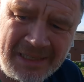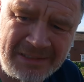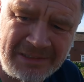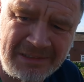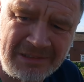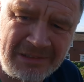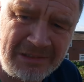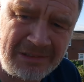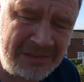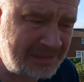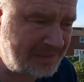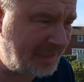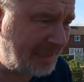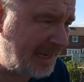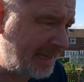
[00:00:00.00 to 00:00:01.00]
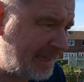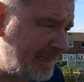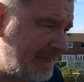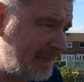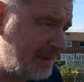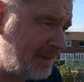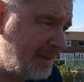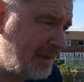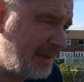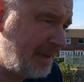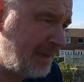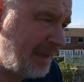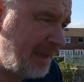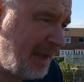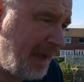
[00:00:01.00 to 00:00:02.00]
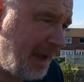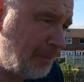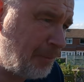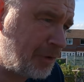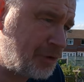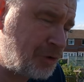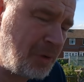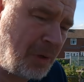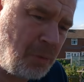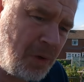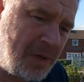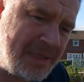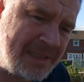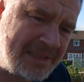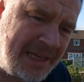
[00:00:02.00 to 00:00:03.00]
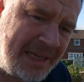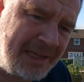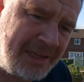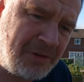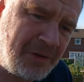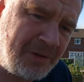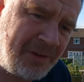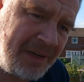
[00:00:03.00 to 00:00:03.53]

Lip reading: I don't know, just claggy, and I'm not sure what it's like, you know,